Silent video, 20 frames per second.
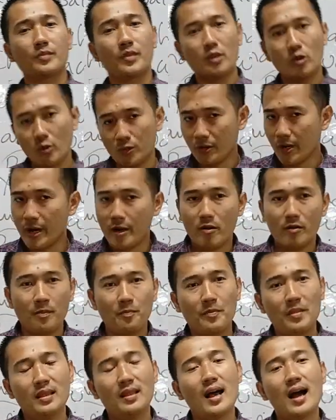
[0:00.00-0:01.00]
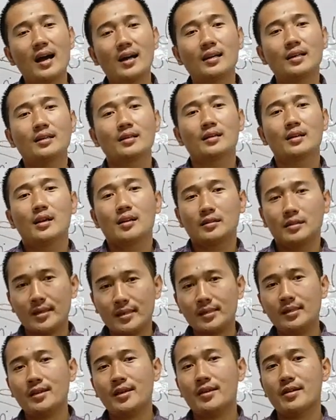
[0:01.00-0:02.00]
You try your luck.
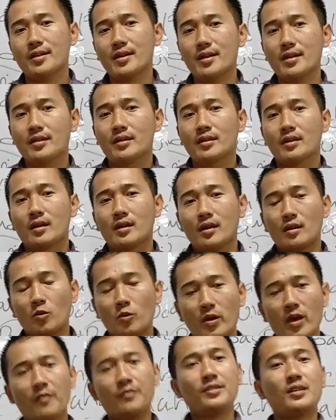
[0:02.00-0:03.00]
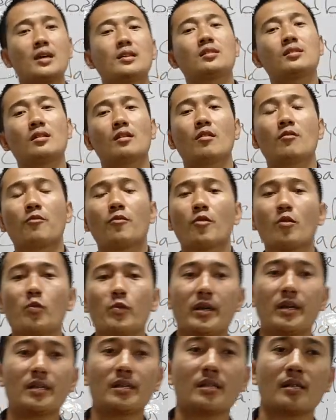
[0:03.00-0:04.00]
This year, we have just 4
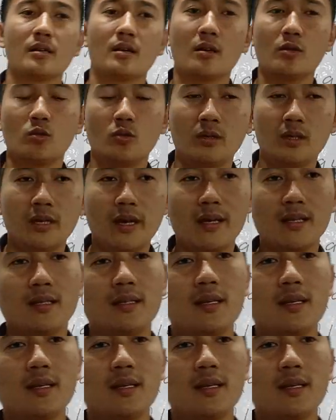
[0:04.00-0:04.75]
weeks, 28